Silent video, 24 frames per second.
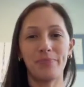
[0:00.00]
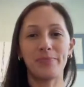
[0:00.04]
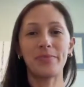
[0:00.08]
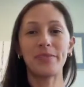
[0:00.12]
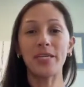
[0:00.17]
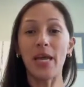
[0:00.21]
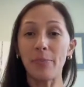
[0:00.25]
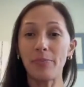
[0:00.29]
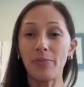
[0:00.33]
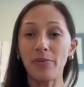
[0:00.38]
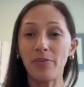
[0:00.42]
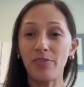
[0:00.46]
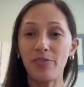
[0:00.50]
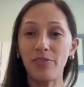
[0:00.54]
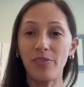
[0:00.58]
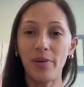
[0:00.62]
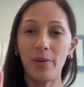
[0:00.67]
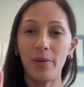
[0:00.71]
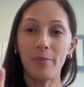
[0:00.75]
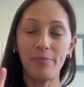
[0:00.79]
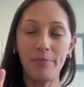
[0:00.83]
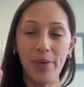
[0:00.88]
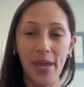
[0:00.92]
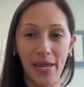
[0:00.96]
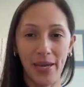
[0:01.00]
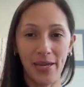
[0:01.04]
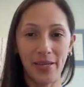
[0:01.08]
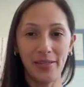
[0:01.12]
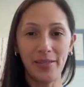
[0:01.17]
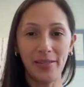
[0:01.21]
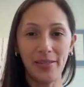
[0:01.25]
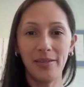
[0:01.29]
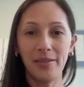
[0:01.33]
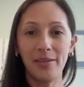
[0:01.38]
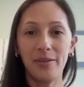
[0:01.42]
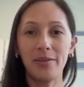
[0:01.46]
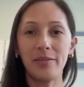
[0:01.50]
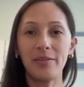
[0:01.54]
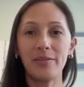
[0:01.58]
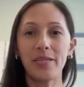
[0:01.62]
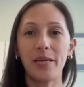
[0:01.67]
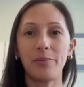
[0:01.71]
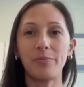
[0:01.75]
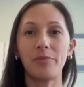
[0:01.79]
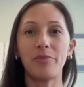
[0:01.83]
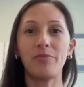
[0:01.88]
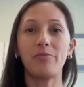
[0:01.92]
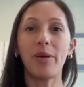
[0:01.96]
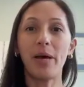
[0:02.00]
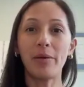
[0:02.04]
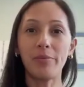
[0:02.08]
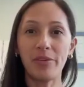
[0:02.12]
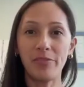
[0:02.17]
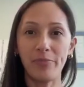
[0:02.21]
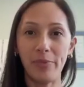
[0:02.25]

type of pain, type of pelvic